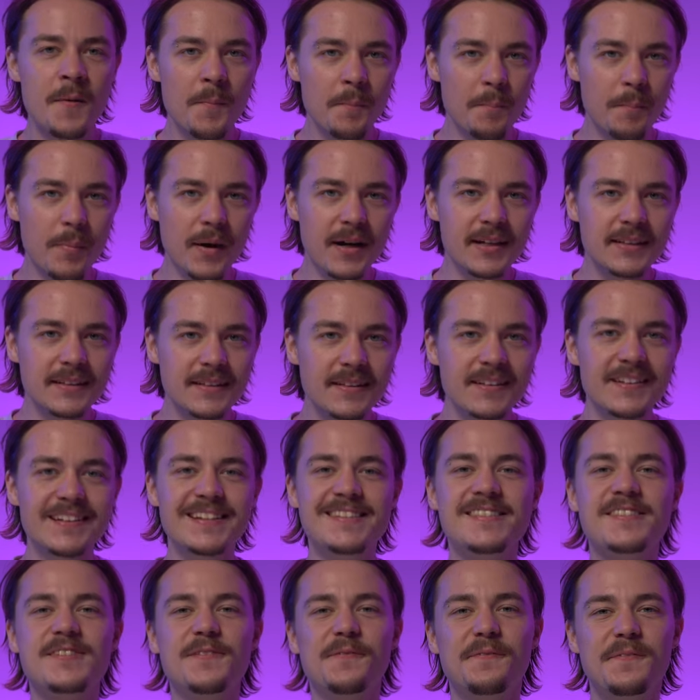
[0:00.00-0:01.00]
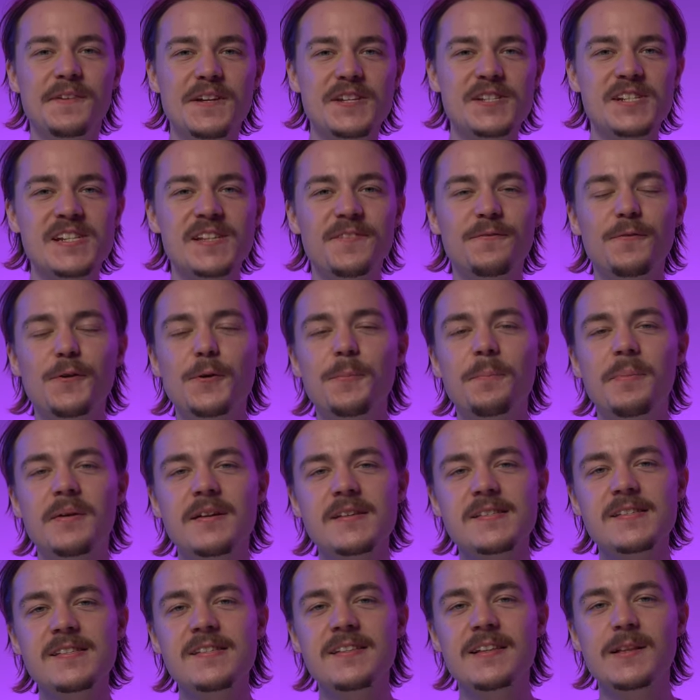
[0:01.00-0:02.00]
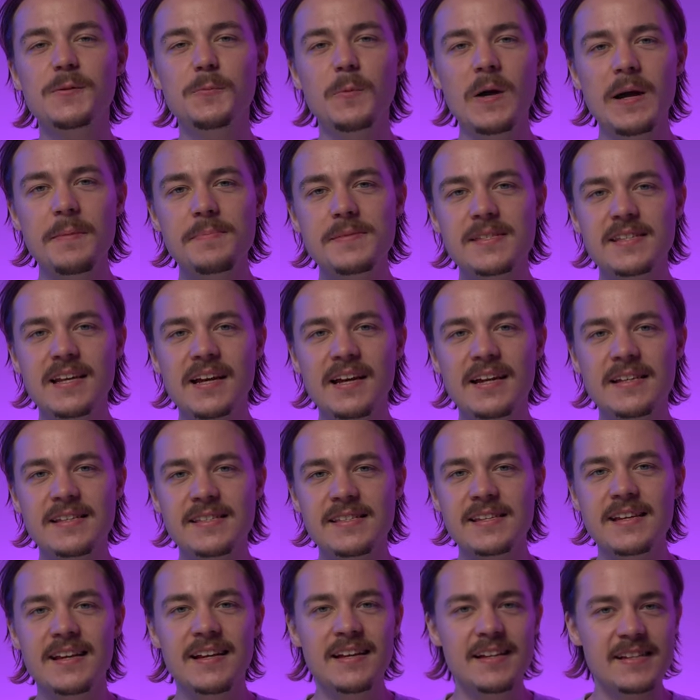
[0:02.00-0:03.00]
but it's sufficient for personal websites,